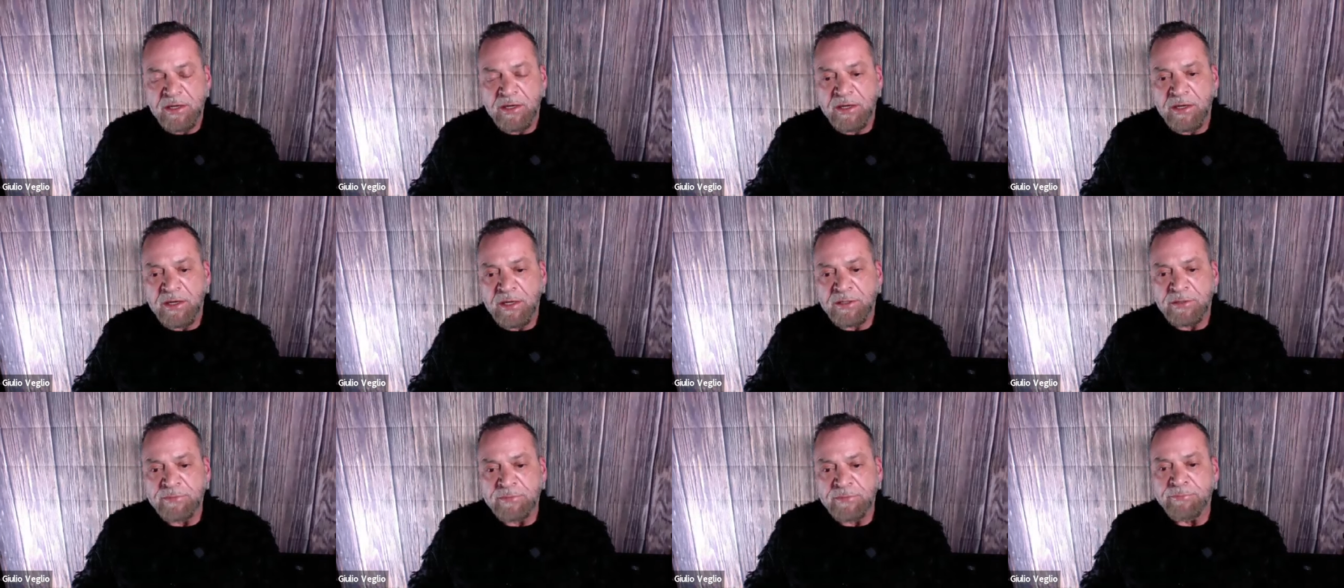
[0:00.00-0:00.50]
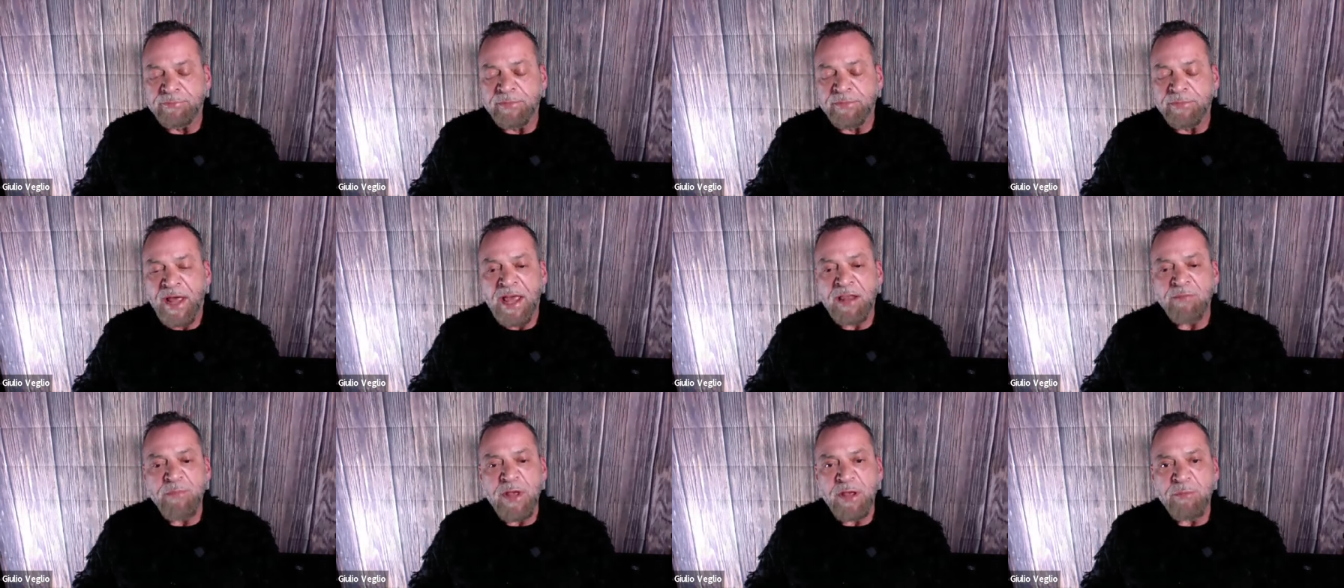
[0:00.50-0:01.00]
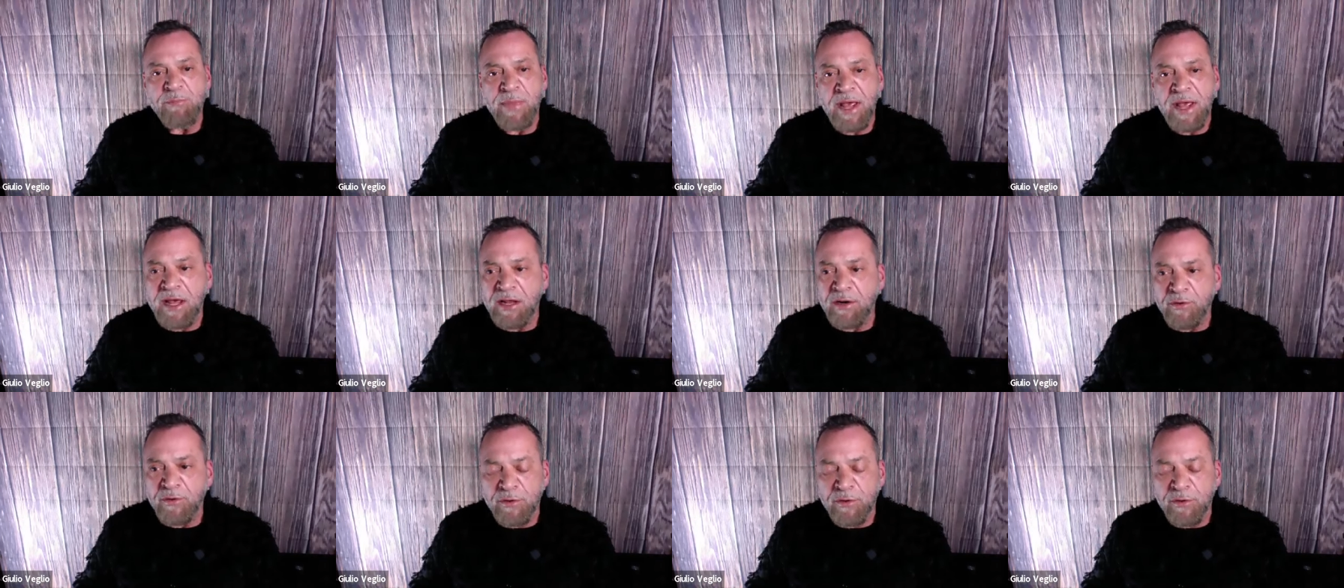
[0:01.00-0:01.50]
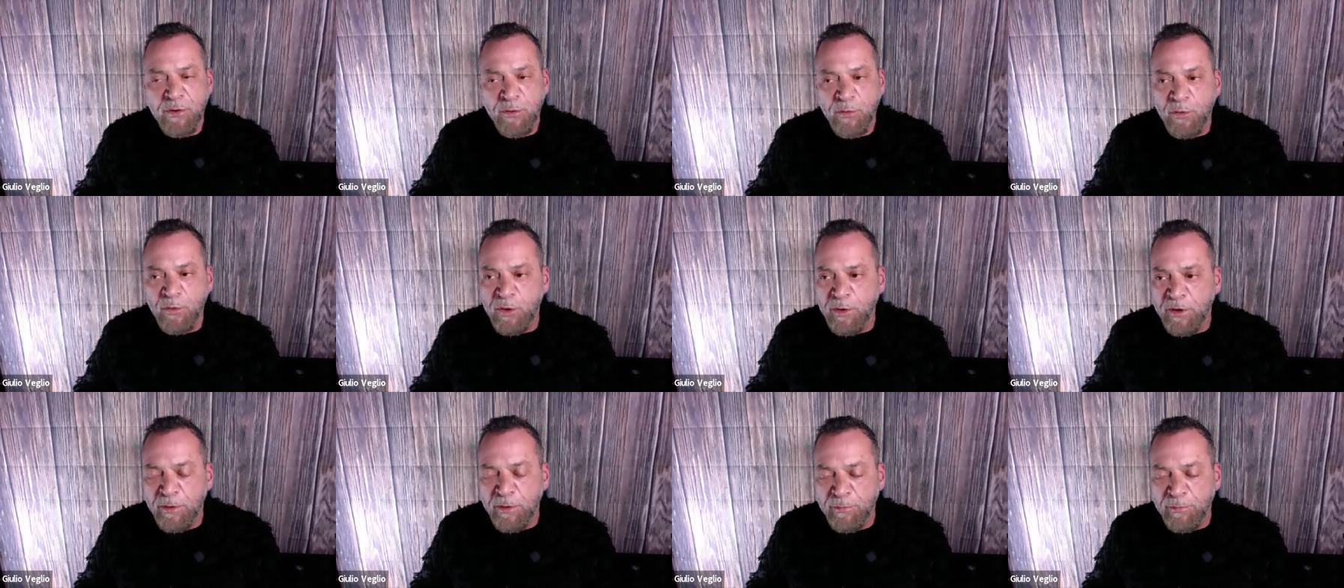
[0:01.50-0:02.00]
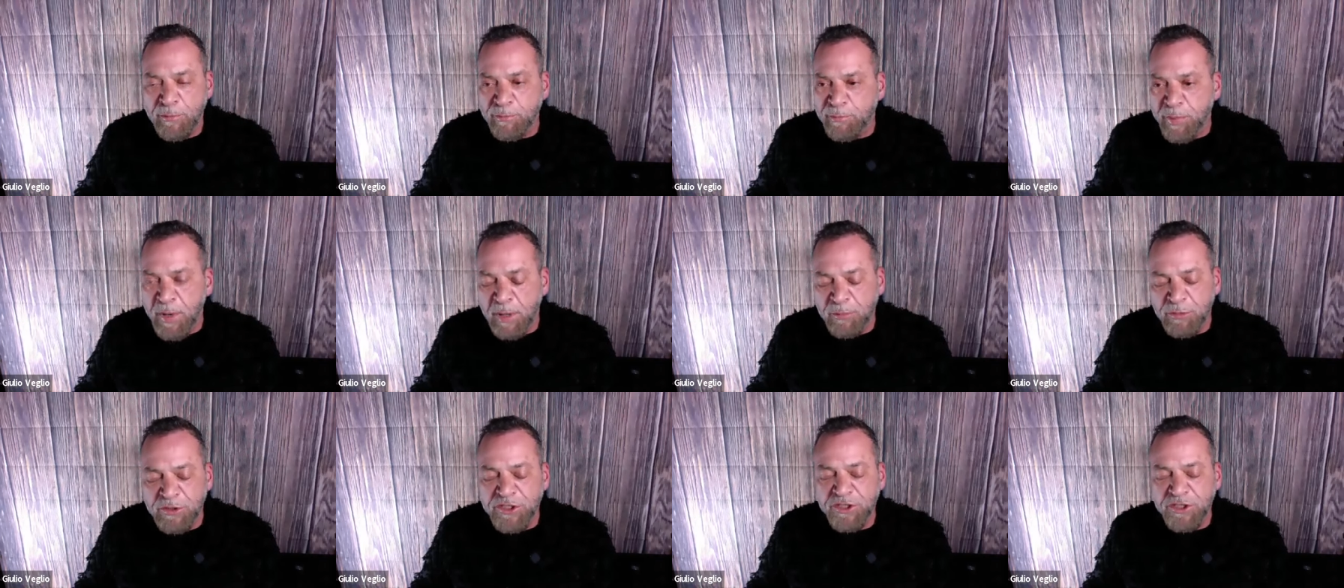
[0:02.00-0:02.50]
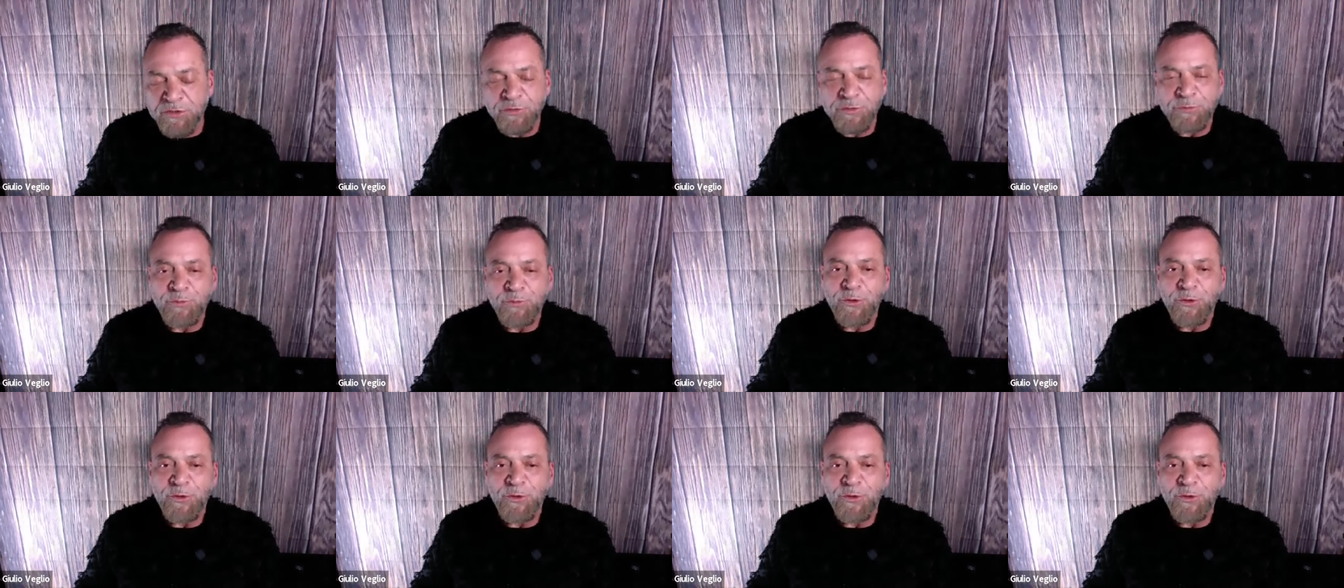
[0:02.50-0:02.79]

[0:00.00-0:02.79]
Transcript: Uh, Ed McMahon or or publisher